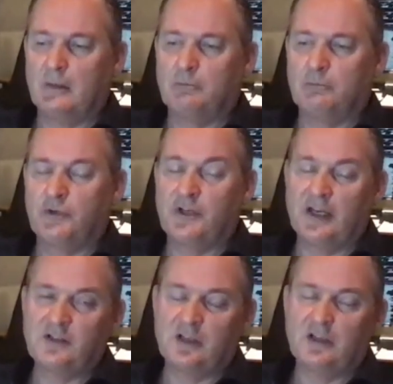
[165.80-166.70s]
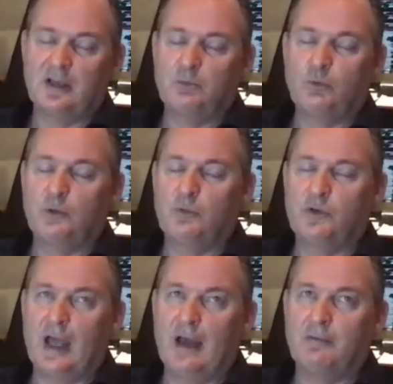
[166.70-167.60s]
predicting that we would
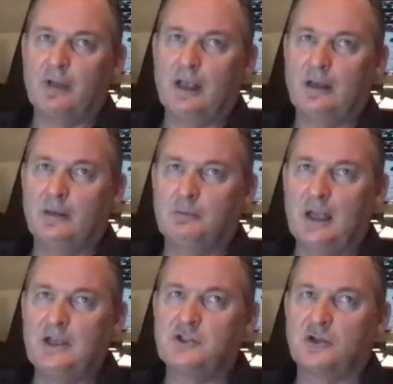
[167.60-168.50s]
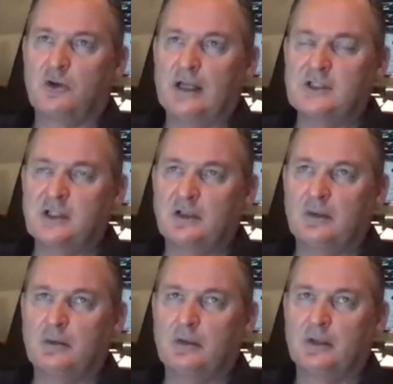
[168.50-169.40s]
have a major crisis in
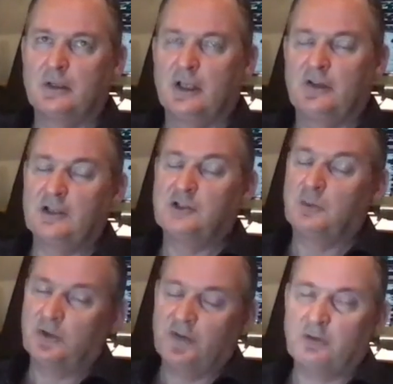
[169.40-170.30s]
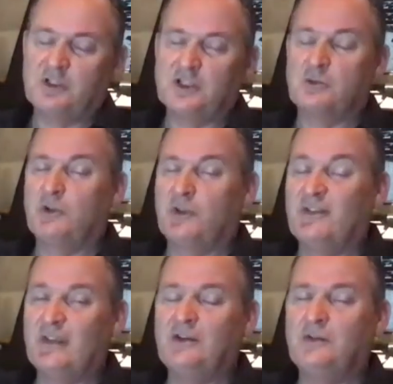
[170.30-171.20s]
the international monetary system within
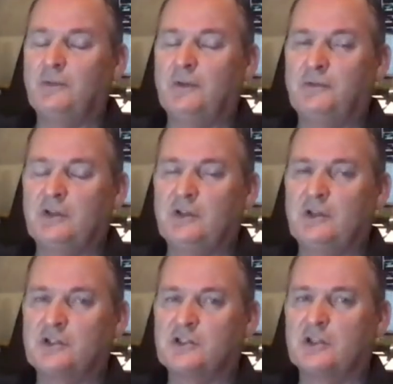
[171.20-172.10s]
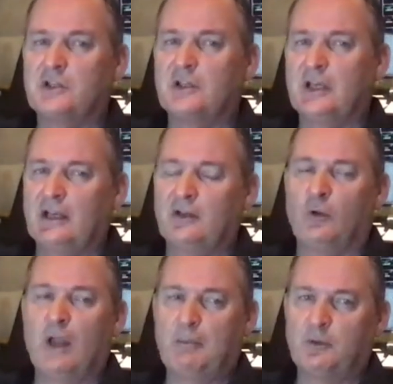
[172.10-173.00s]
10 to 15 years. And it
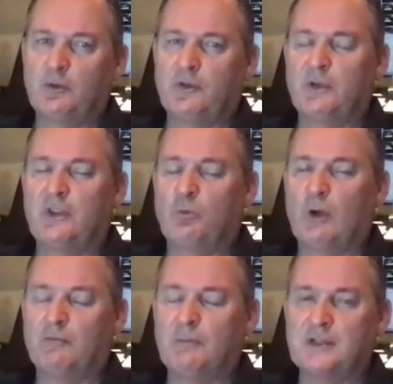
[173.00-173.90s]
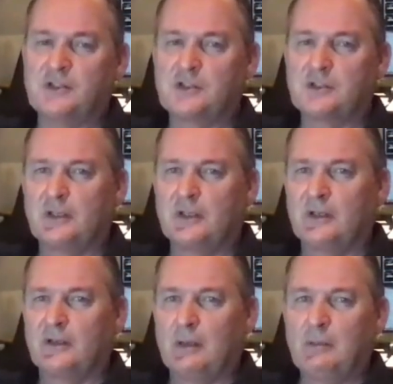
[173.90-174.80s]
all happened within 12 months.
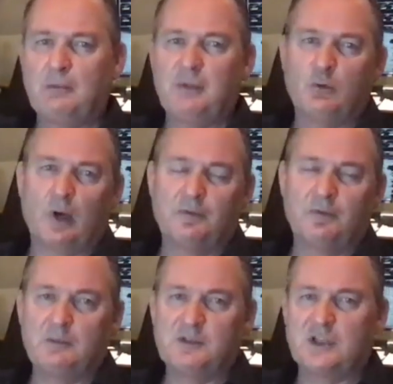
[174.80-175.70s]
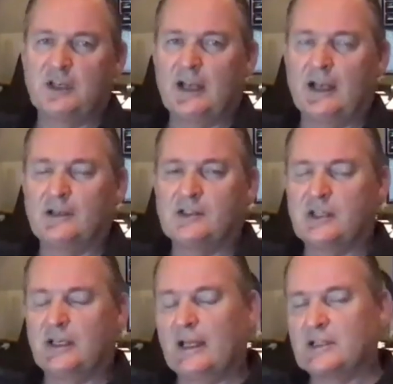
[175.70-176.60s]
That made me quite famous in the Netherlands.
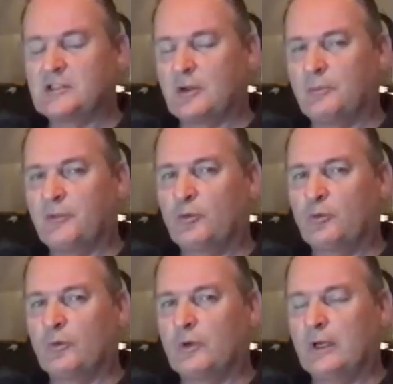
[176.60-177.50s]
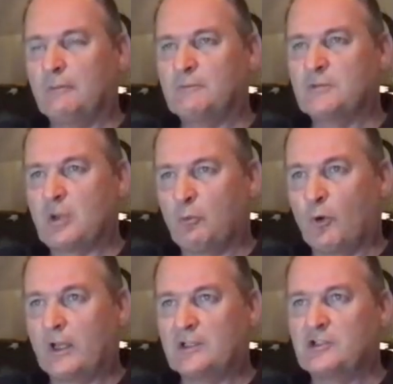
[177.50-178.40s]
And then I stopped
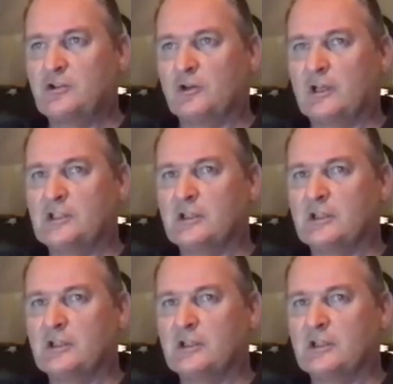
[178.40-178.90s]
working as a journalist.